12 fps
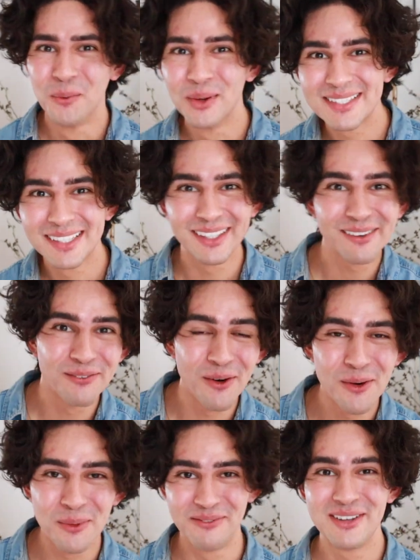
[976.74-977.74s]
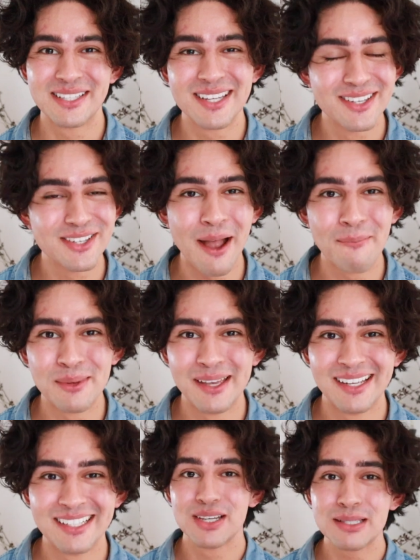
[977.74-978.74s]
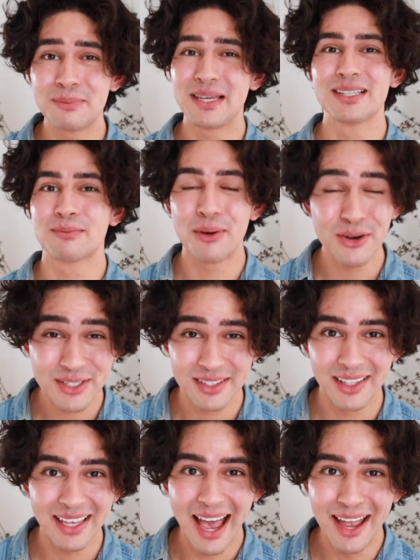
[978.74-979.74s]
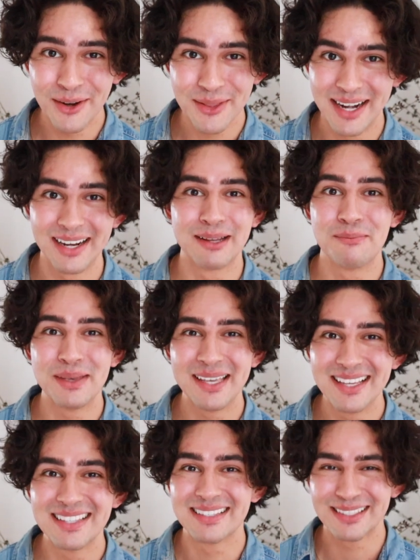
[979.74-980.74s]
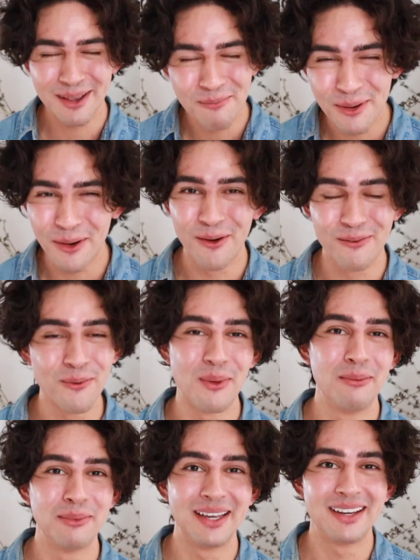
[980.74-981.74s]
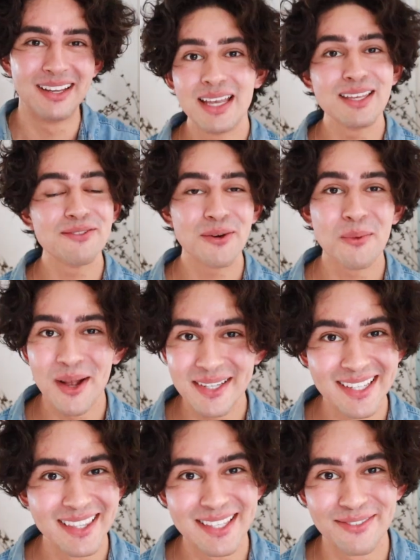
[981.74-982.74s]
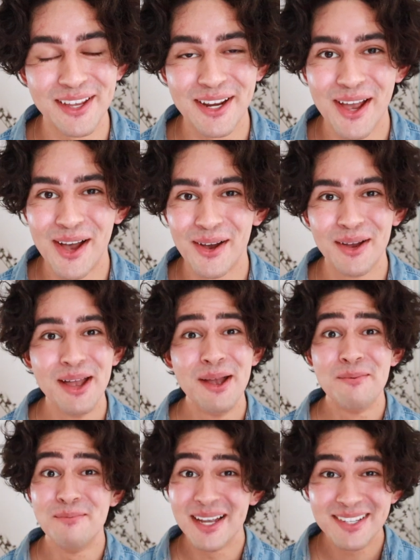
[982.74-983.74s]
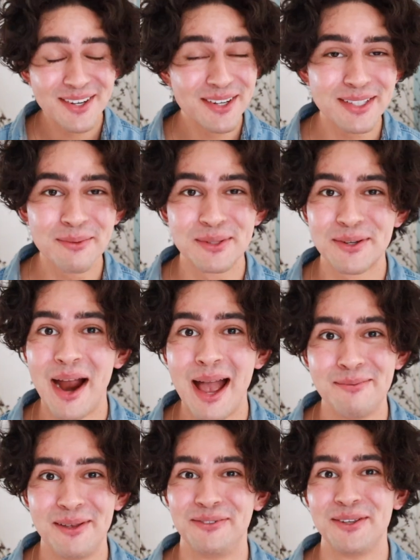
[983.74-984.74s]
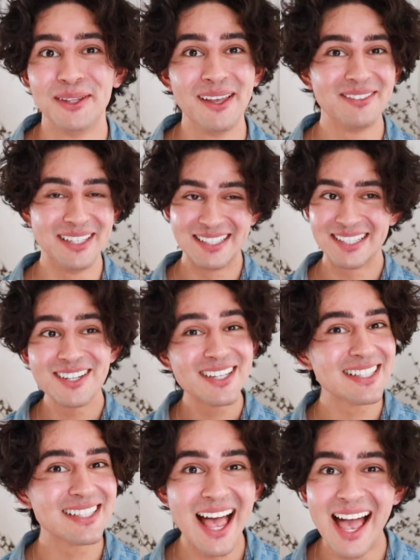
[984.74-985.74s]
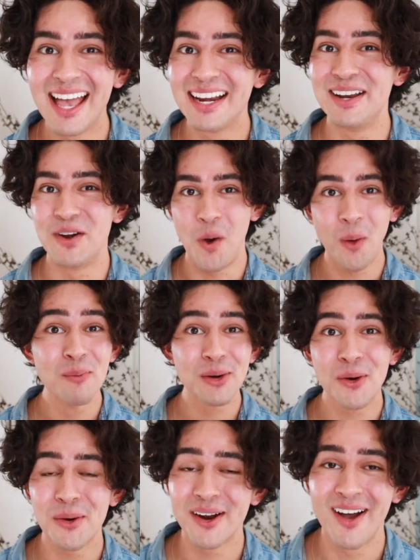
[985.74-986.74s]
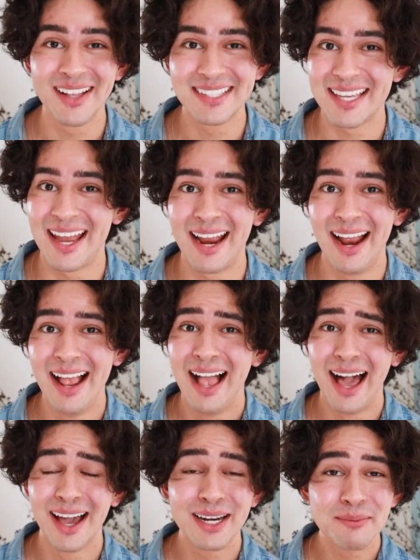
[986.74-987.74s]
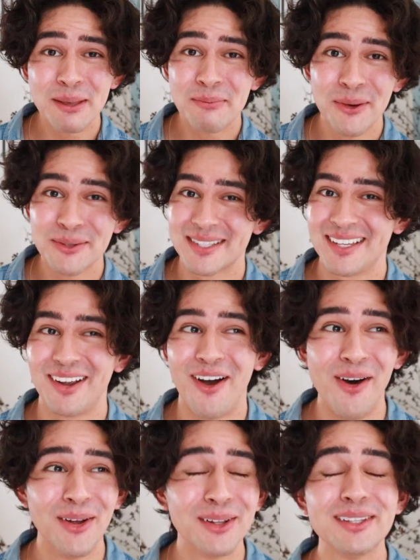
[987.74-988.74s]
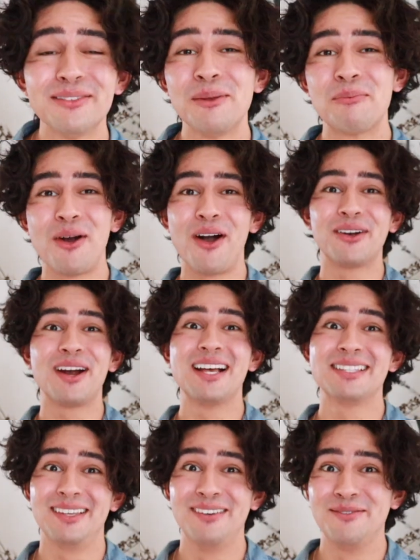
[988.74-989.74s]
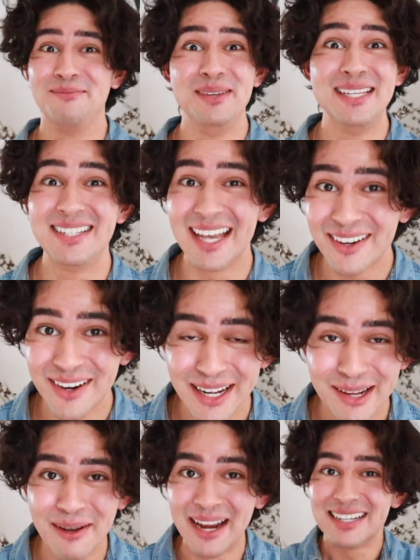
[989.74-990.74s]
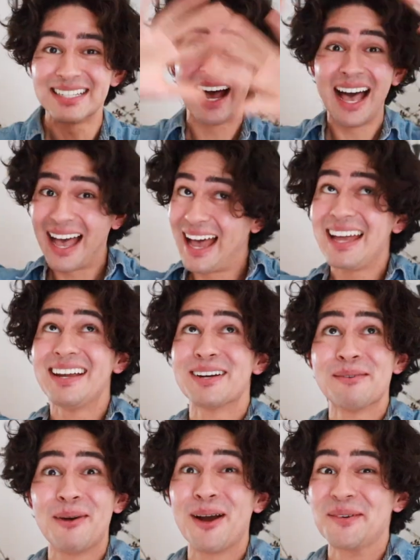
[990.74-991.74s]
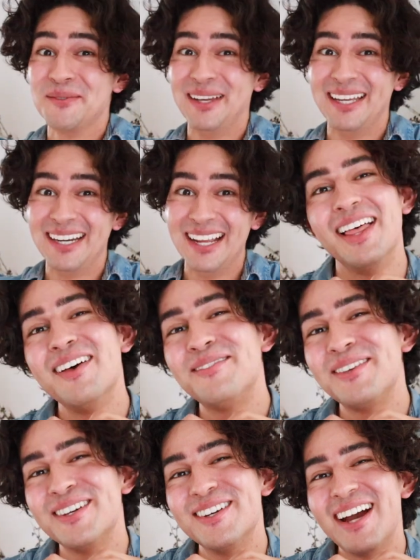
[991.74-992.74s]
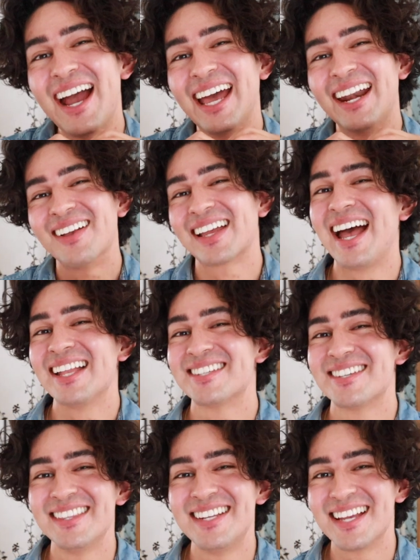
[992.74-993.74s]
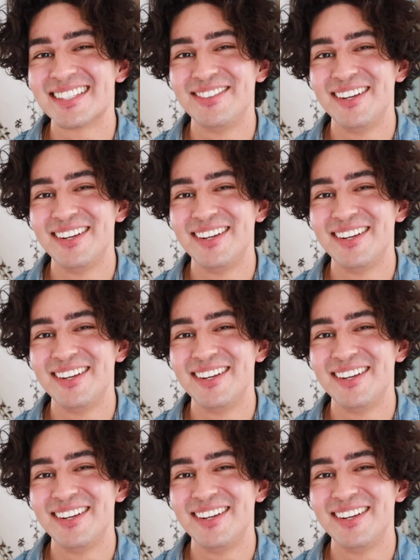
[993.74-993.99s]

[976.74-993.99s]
what to look for when vintage shopping, just because personally I know that it can be somewhat overwhelming. Thank you for watching this video. Make sure to subscribe if you love interior design and home decor content. I'm gonna be posting all of the progress of me decorating my entire apartment. Love you, and I'll catch you in the next